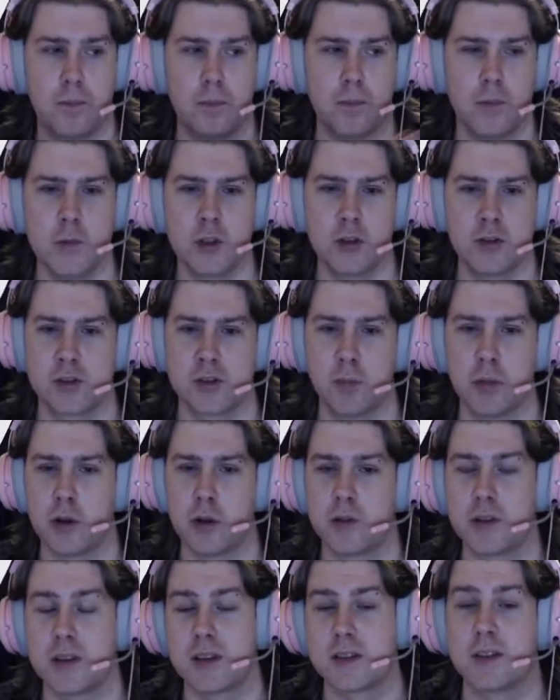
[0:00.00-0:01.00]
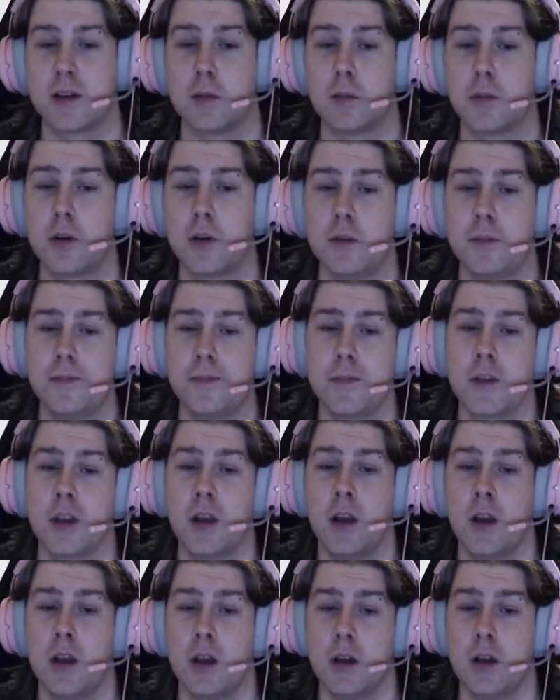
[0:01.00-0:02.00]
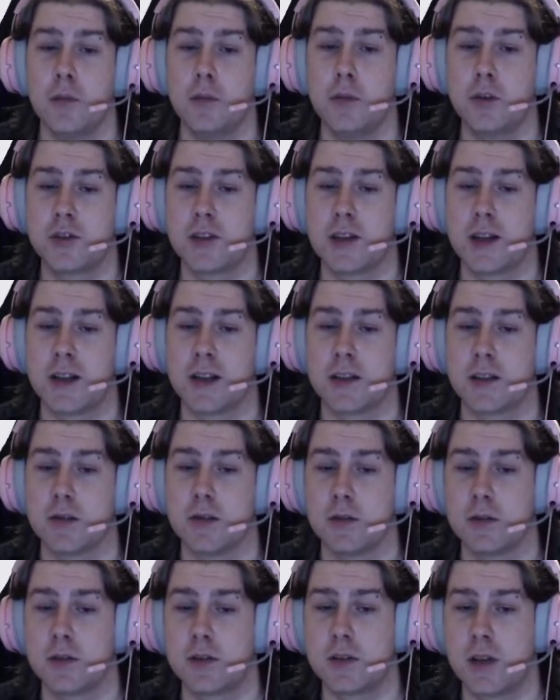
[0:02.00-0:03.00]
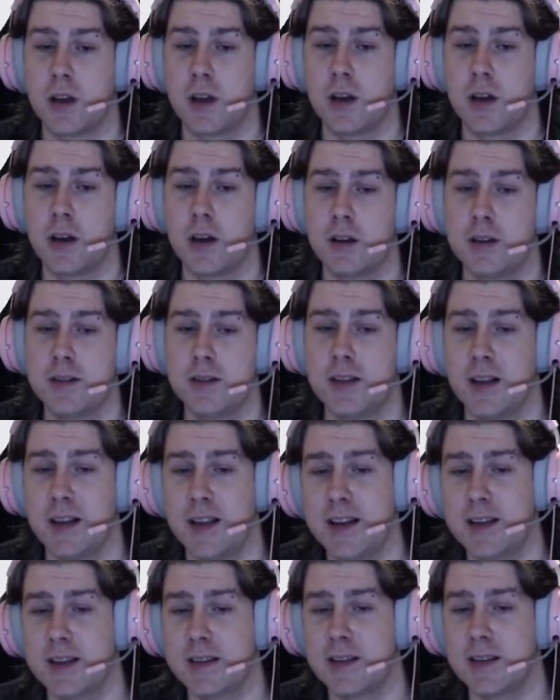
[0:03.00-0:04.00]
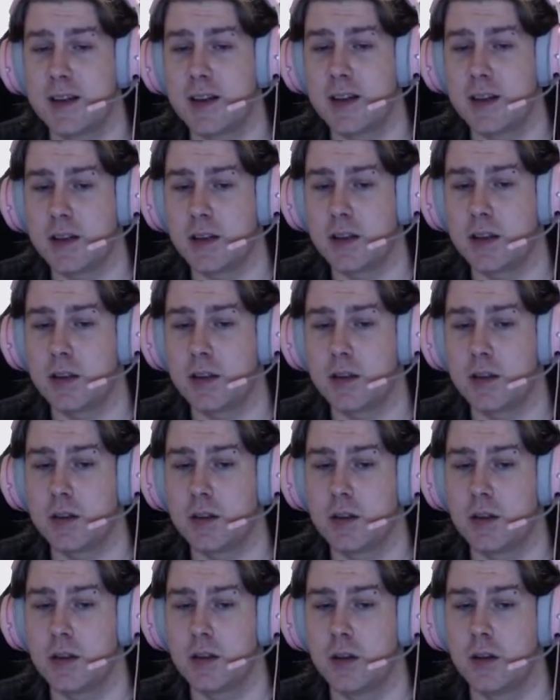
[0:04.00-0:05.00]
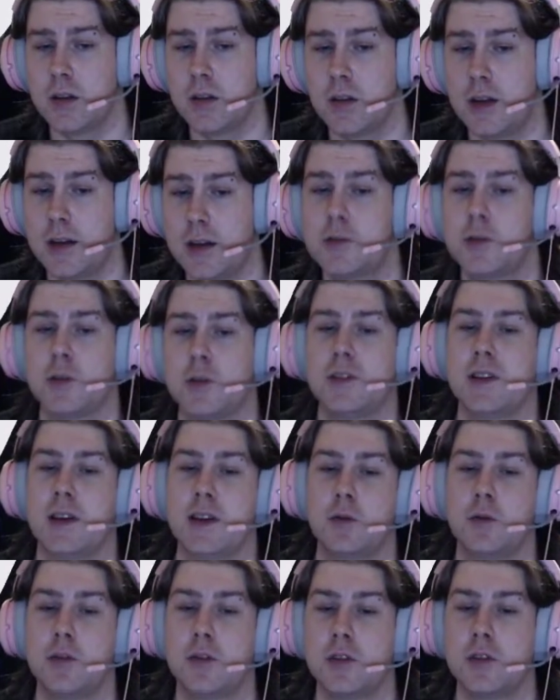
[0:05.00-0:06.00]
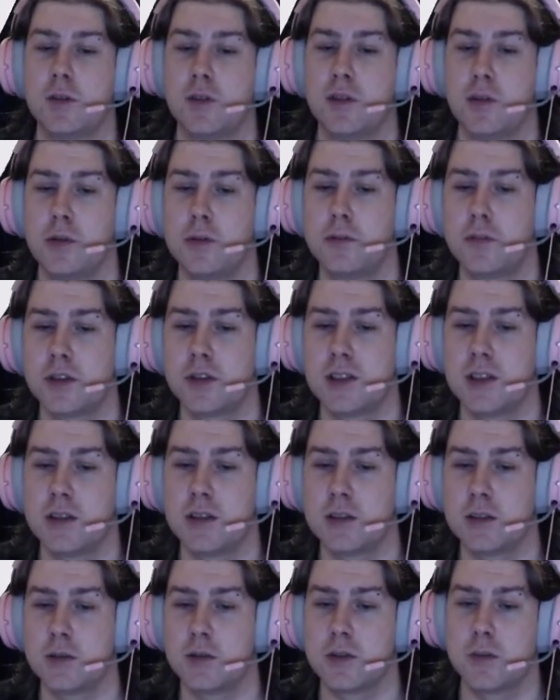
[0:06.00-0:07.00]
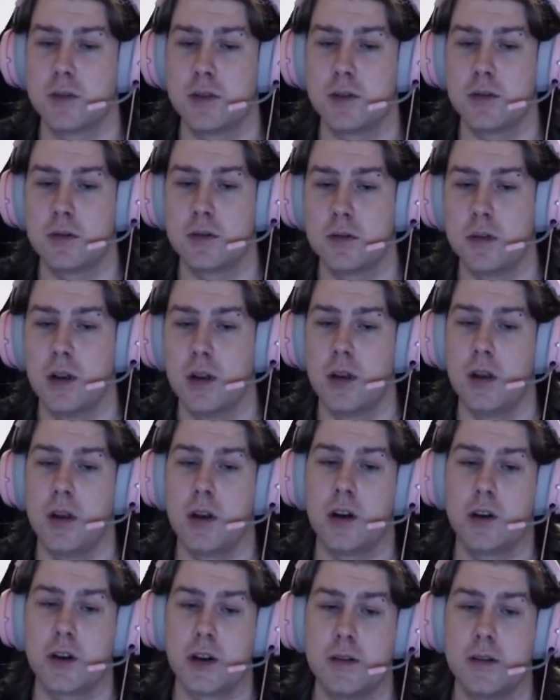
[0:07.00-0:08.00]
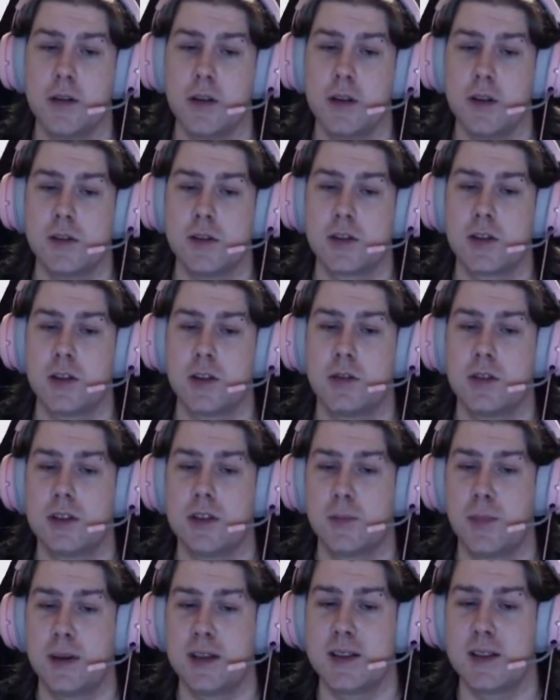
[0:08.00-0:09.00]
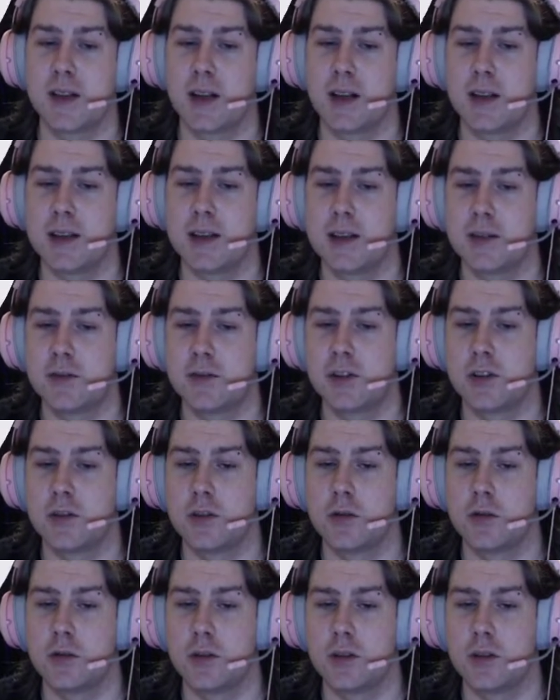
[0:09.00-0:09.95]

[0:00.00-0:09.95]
you just blow things up, right? Music lessons. Delay attack after attack reduced by 1%, increase by... Okay, so this basically gives you...